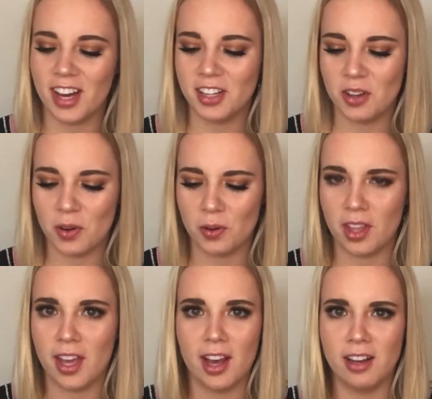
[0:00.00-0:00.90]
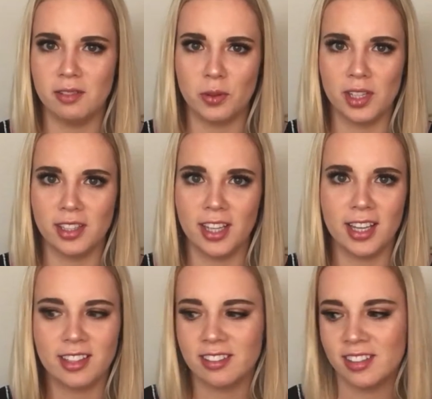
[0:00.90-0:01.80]
I know they have, what,
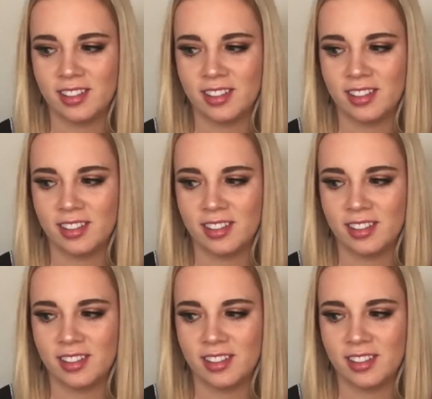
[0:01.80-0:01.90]
like